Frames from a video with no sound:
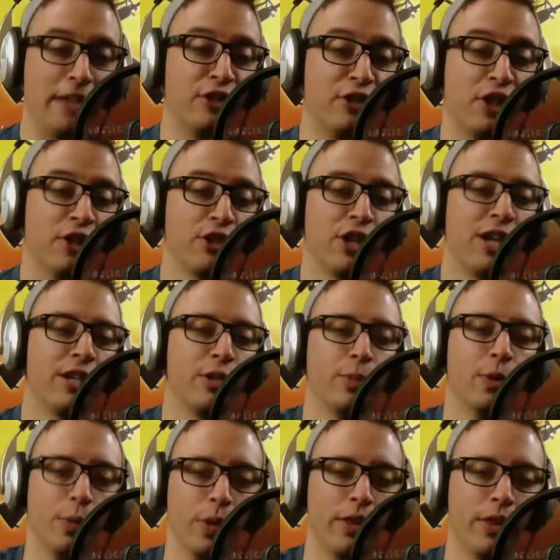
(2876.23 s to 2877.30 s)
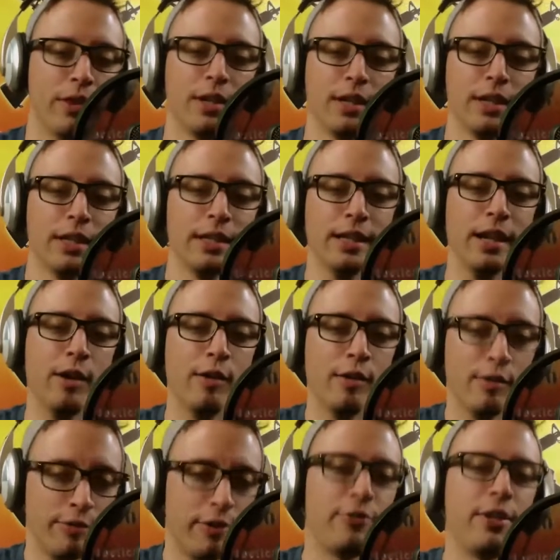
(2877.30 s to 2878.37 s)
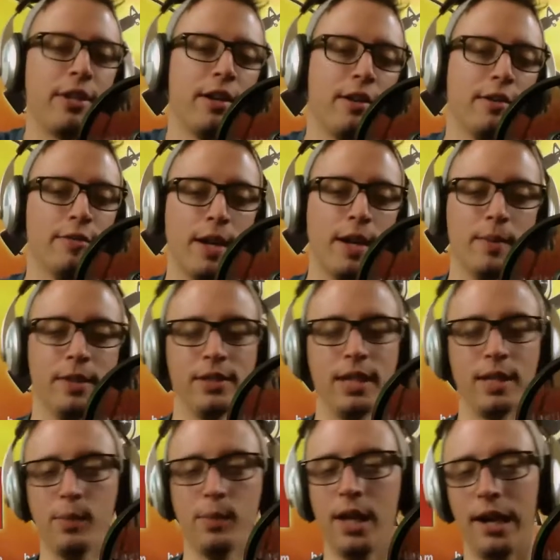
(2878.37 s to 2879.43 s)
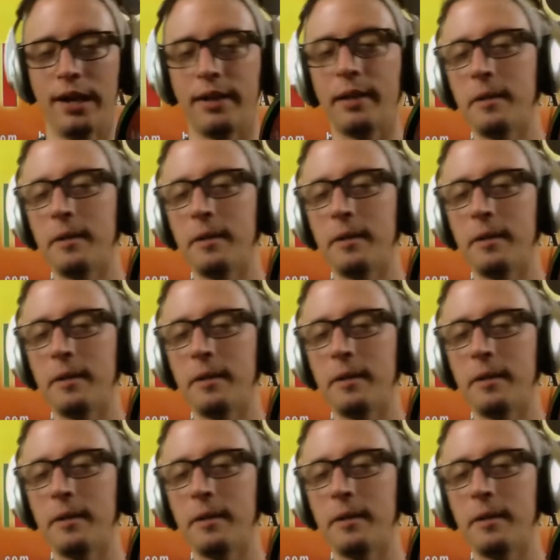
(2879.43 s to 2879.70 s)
interchangeable with 15 other families on the block.